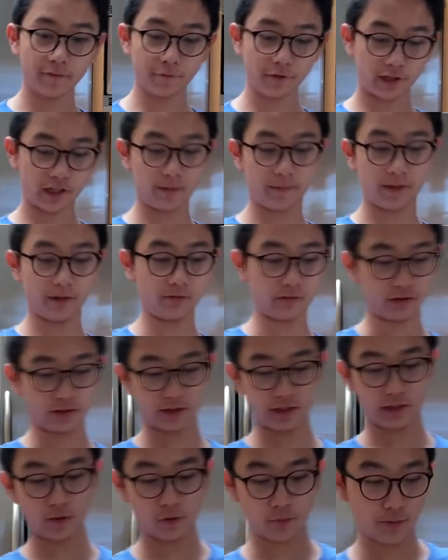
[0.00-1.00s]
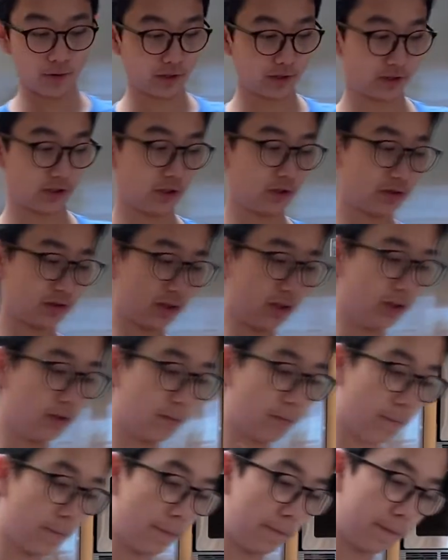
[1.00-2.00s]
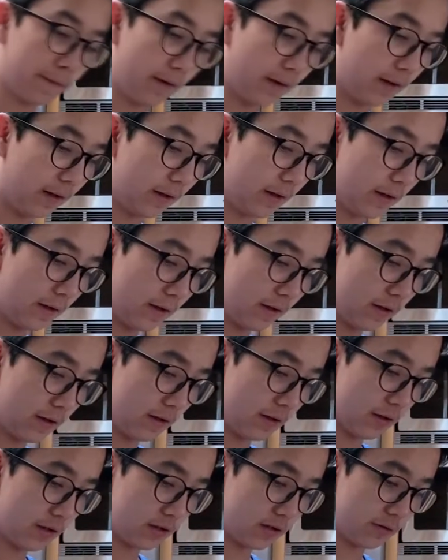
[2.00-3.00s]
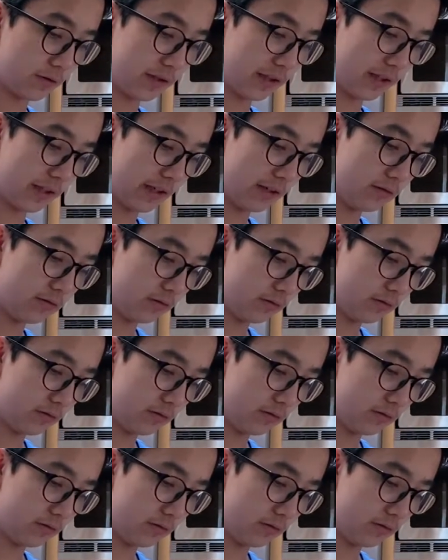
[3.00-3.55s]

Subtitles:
forget about the thing that we put in the toaster. So you take it out.